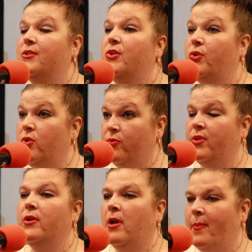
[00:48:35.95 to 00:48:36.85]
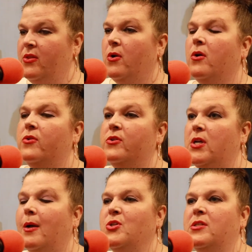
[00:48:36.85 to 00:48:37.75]
So there are those
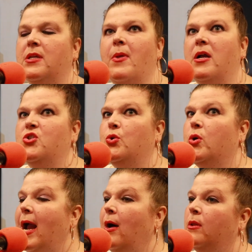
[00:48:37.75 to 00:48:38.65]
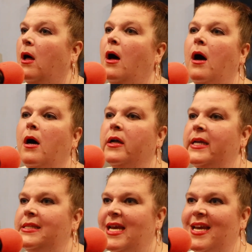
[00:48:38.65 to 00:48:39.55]
options. I'm not sure how long
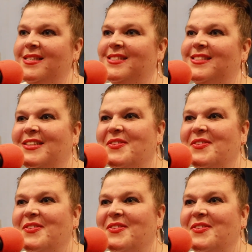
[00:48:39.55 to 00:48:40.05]
it takes.